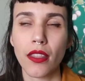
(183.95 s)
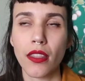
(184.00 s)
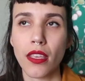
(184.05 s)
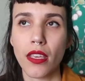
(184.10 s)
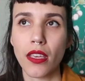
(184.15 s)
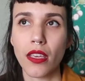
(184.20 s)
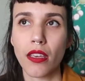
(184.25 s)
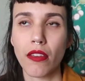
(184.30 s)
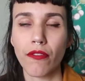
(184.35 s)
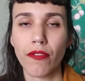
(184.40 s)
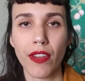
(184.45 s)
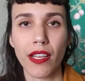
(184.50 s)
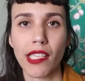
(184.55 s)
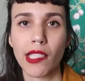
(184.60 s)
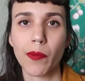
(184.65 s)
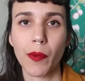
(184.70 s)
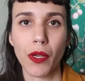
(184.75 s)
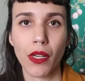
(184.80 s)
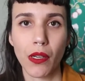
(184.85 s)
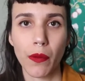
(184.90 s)
the
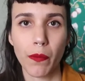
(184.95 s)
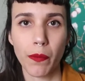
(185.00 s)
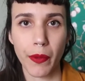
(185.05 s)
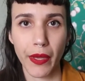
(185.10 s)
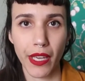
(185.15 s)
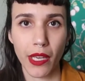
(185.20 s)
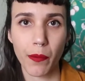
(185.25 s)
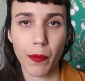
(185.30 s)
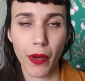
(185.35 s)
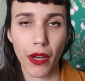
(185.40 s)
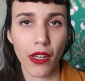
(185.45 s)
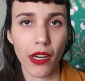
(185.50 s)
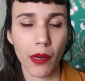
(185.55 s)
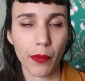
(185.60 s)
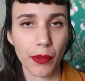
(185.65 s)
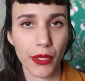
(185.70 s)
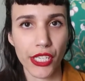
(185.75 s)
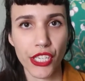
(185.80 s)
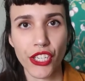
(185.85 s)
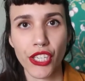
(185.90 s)
Facebook Big Bud
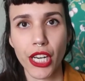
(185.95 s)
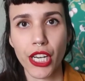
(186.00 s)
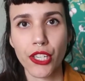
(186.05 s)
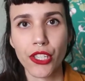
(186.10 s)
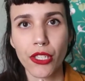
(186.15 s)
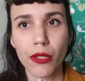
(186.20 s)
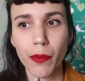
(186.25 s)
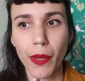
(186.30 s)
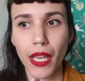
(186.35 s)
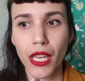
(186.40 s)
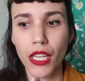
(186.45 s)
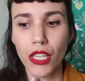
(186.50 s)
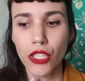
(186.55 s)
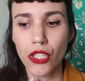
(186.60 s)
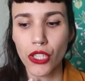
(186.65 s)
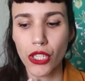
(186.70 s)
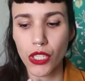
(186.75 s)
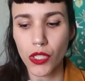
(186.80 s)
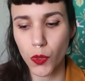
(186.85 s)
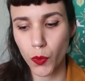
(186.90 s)
Appreciation
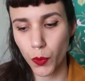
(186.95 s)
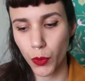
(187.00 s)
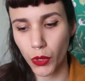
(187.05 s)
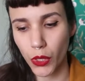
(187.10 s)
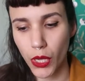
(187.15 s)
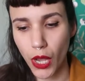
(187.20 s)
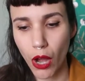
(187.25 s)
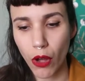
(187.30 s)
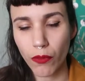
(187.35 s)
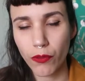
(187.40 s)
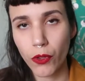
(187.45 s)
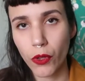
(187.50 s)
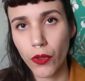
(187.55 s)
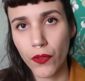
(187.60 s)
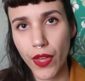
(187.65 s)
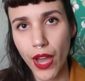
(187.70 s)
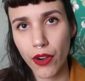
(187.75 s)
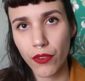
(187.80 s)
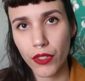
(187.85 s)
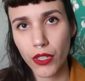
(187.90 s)
page is really helpful
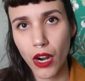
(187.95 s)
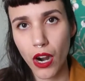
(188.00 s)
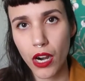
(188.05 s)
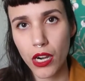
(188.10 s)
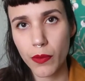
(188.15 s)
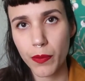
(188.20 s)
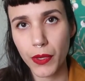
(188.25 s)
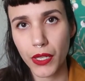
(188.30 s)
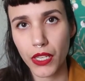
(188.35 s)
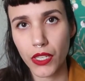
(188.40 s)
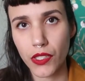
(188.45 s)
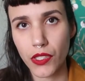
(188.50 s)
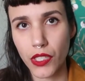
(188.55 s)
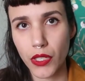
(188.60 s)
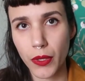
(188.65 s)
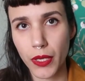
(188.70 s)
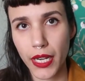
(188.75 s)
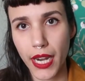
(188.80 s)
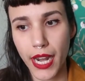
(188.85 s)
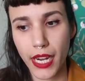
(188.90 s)
in that regard
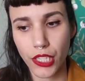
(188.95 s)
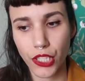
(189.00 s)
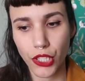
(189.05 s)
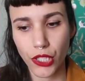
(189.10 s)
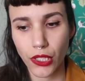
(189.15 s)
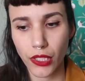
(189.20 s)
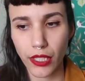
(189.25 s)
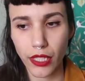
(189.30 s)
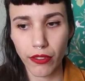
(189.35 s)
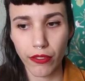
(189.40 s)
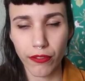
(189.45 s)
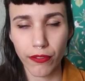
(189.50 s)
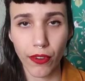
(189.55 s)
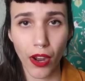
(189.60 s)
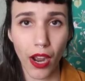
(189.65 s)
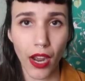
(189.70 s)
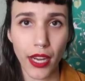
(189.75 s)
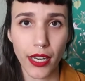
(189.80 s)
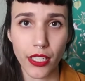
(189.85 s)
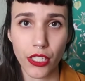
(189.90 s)
because you can actually
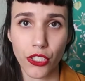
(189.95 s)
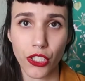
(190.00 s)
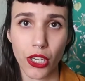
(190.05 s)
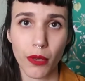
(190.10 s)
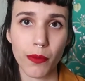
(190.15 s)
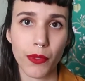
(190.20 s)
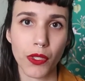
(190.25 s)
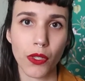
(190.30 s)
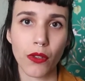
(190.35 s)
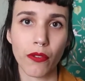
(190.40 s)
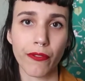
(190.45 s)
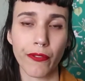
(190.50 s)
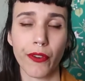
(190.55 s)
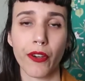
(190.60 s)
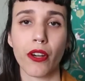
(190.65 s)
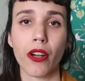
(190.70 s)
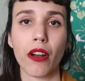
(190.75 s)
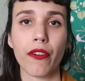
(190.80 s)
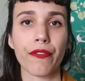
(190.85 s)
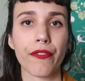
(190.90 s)
find a jumpsuit
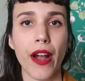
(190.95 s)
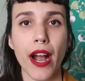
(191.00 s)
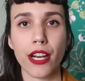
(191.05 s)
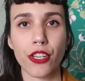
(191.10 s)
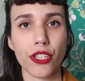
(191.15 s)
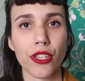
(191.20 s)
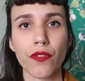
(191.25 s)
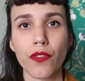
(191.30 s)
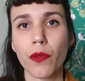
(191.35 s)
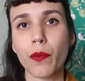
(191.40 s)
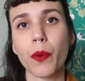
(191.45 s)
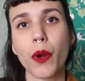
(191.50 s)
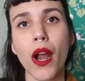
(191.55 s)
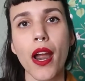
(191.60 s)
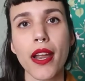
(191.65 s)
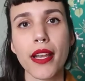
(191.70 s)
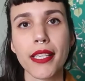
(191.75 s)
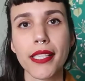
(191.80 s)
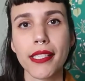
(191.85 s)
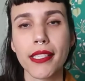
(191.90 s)
for a fraction of the
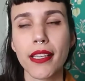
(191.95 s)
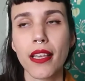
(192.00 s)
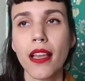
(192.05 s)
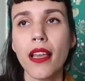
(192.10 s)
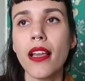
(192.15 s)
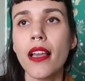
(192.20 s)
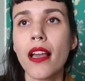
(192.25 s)
price,